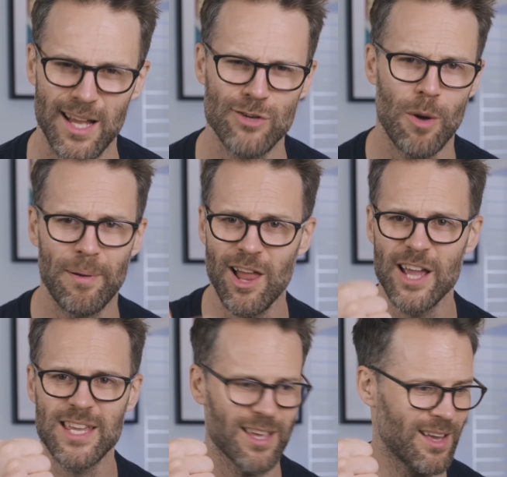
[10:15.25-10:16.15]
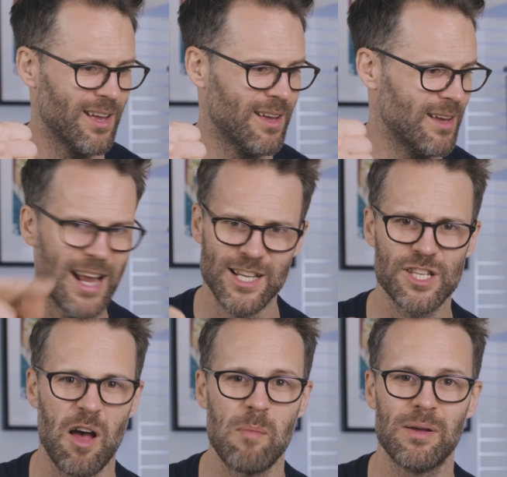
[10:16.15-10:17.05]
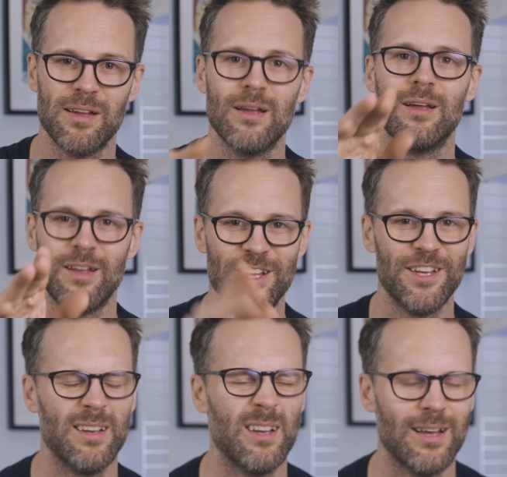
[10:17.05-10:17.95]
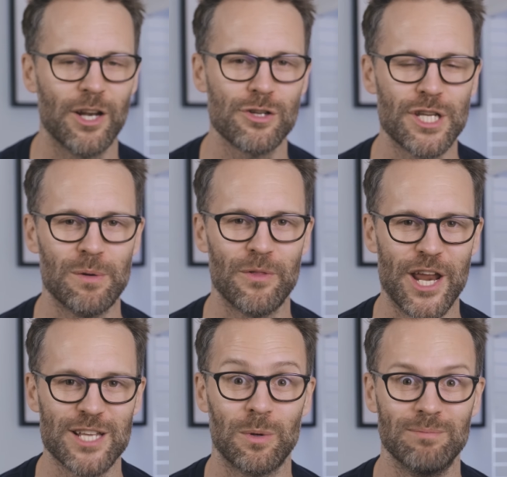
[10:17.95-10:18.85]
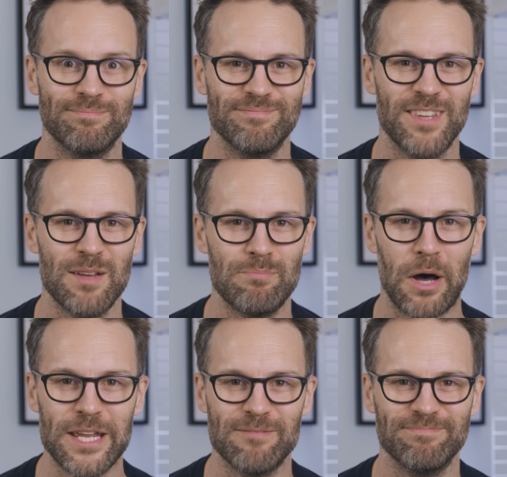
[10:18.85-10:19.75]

Drop a like and a sub, and I'll see you on the next one. Bye.